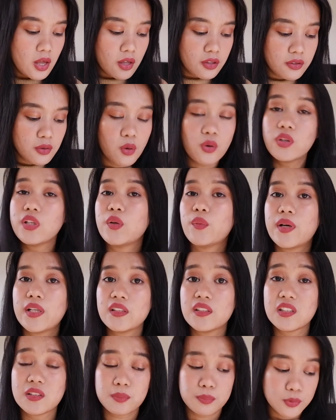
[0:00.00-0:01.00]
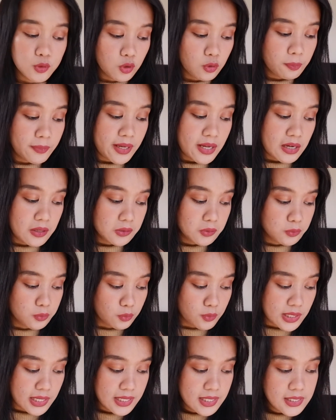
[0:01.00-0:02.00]
the only one that broke me out
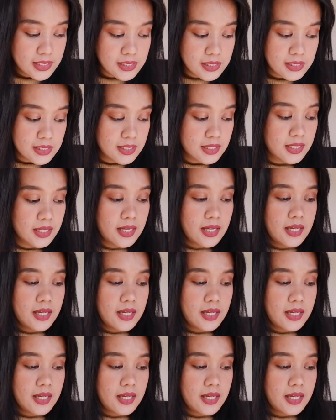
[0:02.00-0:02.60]
was